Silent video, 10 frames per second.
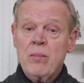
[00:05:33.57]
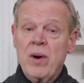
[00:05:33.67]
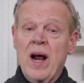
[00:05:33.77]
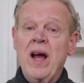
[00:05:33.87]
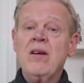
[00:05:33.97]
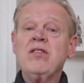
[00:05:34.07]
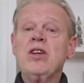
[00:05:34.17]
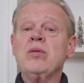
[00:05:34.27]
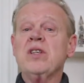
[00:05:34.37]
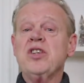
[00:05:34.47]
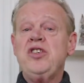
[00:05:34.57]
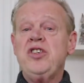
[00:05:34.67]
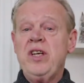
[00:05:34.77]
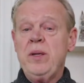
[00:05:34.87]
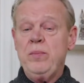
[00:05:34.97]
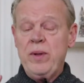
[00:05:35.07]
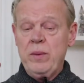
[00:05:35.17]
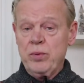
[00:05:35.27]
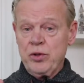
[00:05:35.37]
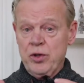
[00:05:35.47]
But I have literally seen
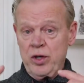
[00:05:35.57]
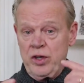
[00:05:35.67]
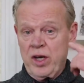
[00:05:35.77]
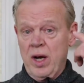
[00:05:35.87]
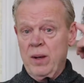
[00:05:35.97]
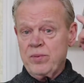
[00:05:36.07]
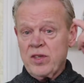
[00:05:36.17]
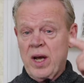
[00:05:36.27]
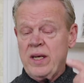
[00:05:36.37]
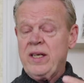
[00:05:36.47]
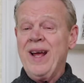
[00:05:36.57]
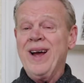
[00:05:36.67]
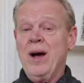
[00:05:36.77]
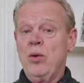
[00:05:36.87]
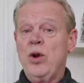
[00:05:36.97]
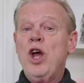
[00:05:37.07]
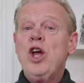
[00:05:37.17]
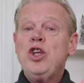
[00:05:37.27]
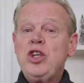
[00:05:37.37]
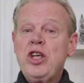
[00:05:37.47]
people turned upside down
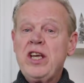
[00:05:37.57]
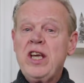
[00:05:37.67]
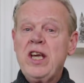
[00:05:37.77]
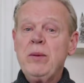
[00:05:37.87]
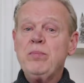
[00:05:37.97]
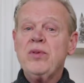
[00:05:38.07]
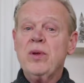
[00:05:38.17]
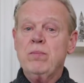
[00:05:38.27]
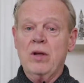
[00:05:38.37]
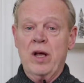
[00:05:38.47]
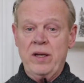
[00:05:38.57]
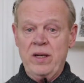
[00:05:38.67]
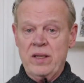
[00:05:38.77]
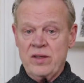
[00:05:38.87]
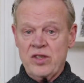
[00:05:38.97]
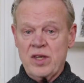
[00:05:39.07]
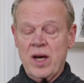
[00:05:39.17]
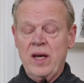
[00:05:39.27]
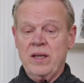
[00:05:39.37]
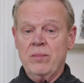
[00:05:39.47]
to keep the blood
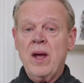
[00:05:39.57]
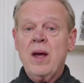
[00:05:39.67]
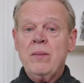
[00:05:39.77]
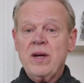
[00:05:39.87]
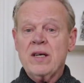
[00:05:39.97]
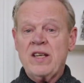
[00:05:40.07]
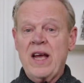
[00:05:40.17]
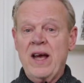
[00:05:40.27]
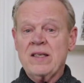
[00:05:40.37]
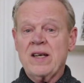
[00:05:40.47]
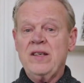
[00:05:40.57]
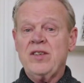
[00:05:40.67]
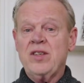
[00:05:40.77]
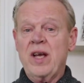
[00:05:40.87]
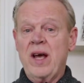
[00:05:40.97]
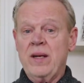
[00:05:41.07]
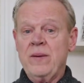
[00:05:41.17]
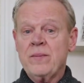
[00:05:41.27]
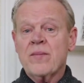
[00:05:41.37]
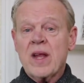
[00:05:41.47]
inside them because, as I
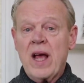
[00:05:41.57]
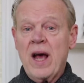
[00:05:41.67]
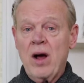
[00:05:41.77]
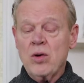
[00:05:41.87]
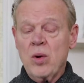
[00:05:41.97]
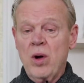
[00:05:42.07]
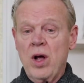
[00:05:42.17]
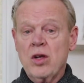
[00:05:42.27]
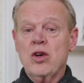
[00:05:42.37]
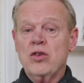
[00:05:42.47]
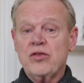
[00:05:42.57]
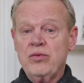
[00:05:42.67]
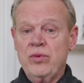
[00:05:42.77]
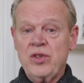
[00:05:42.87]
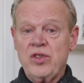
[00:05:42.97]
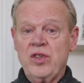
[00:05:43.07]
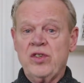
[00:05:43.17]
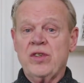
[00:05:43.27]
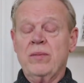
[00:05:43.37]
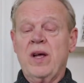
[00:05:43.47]
said, alcohol goes through the
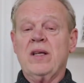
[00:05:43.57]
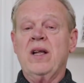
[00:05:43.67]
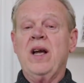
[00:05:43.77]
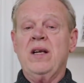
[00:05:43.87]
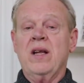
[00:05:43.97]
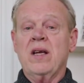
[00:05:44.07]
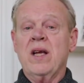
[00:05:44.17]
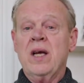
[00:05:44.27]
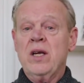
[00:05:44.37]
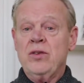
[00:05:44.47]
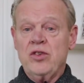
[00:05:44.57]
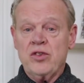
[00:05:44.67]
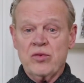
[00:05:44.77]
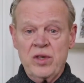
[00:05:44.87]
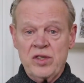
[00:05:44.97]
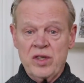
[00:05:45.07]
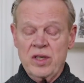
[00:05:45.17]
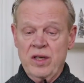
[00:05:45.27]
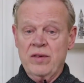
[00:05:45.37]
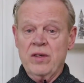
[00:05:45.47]
system like lightning. Destroys the
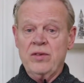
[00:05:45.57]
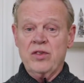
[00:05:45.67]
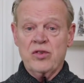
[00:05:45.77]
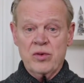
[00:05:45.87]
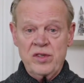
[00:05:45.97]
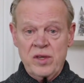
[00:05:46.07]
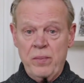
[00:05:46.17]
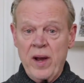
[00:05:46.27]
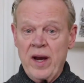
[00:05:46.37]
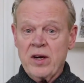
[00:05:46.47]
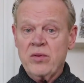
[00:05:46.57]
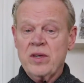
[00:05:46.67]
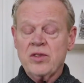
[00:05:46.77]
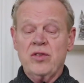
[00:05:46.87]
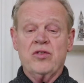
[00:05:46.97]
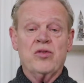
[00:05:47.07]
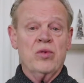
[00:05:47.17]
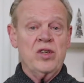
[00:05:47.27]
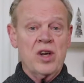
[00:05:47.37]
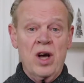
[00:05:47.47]
liver, destroys the pancreas,
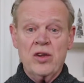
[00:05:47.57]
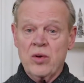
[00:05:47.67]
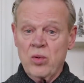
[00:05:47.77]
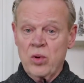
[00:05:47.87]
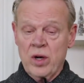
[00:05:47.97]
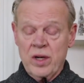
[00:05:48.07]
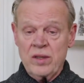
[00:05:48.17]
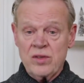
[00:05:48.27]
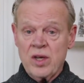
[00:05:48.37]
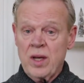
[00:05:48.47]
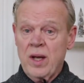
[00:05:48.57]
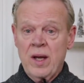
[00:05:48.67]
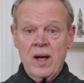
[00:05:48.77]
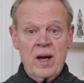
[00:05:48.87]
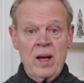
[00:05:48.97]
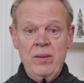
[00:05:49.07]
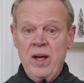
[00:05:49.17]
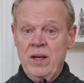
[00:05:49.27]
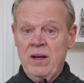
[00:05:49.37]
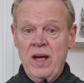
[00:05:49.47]
destroys other organs. I
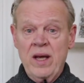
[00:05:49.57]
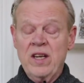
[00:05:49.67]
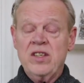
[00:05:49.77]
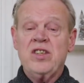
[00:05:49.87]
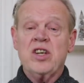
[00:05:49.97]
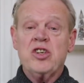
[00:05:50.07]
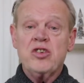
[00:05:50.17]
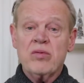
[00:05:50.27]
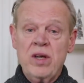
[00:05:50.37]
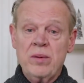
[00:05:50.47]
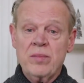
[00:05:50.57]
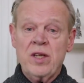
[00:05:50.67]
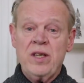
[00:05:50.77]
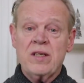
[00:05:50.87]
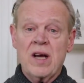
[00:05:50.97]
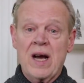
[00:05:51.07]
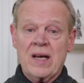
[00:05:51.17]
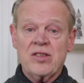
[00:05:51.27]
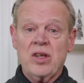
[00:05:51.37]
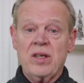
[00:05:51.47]
mean, it is extremely
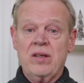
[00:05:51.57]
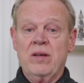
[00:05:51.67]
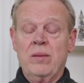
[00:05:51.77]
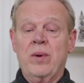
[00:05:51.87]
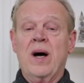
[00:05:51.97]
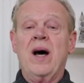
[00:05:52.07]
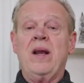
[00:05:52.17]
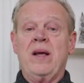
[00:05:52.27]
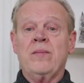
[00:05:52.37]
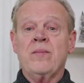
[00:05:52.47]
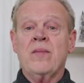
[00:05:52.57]
toxic to the body.